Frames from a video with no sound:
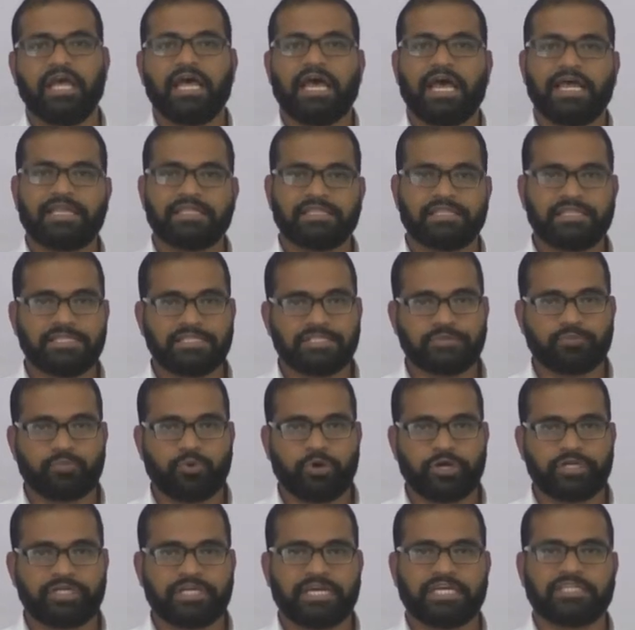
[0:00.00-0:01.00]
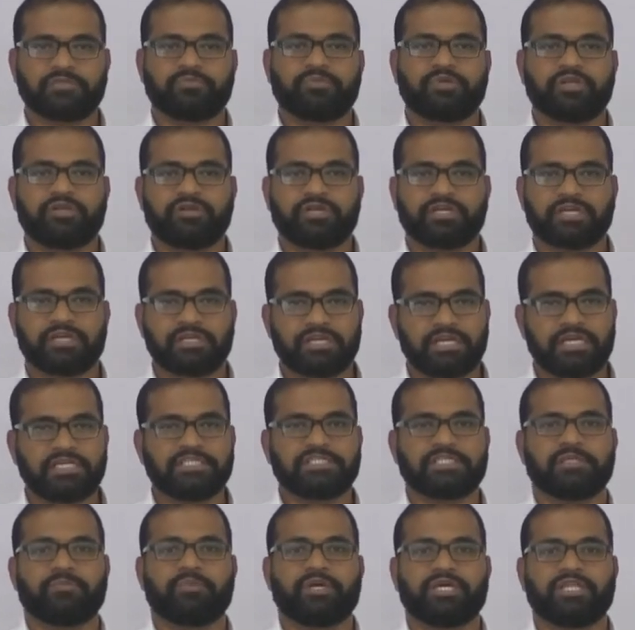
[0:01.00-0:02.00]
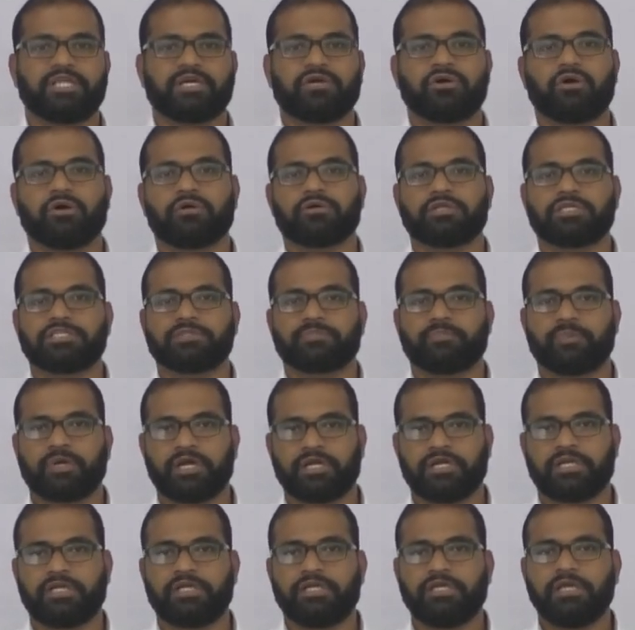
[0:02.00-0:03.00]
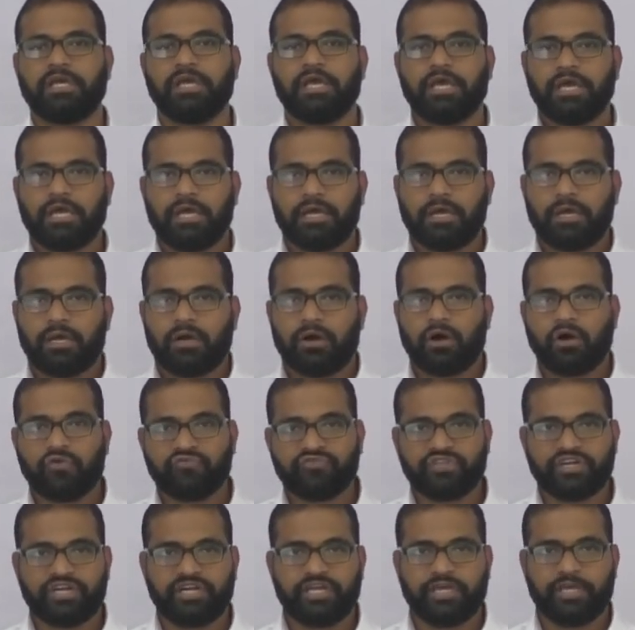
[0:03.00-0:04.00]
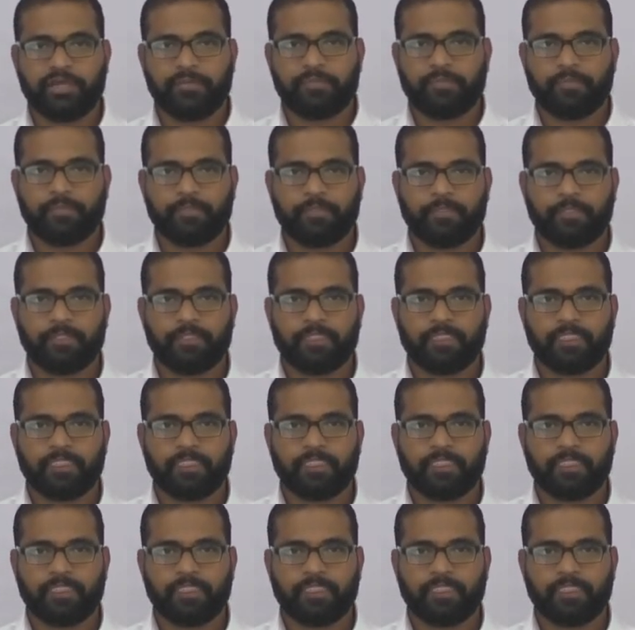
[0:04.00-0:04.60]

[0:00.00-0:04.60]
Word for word: and this point has been recognized by the Congress Party of the day.